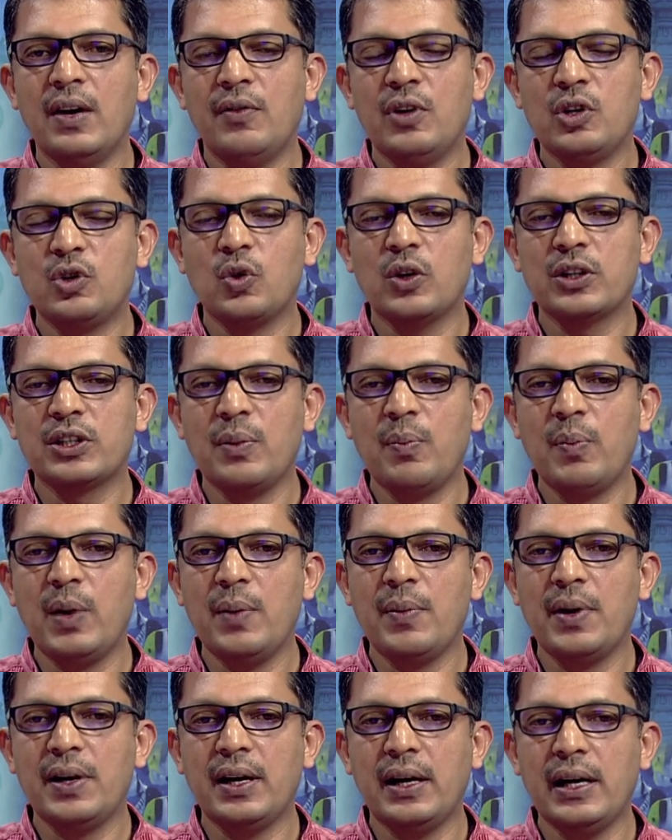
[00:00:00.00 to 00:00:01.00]
which was
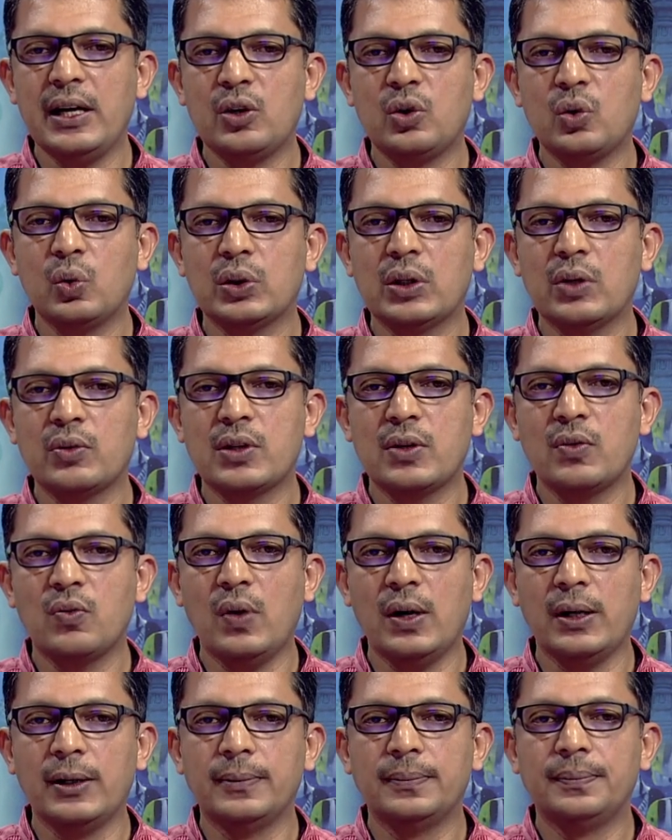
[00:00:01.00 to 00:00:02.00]
implemented in
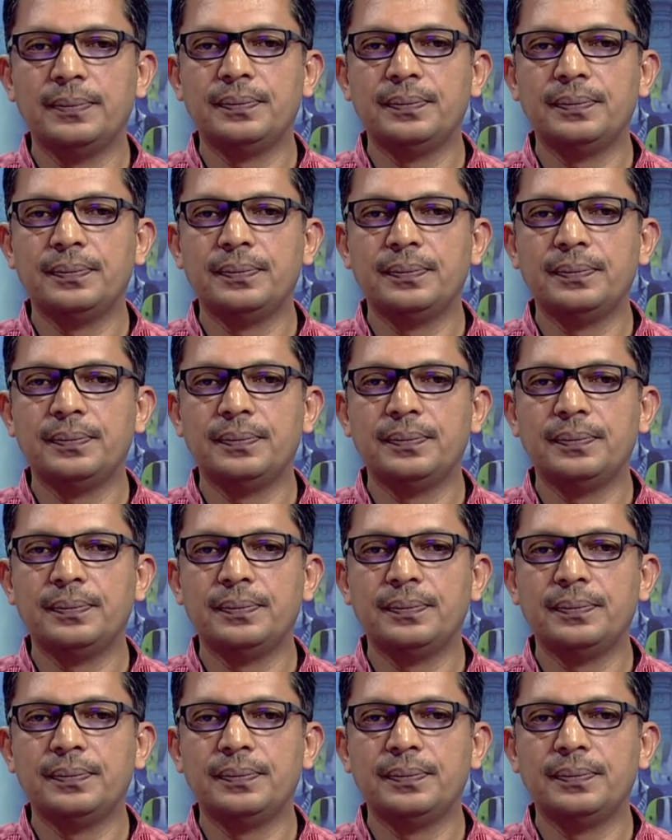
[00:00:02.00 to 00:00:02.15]
2001.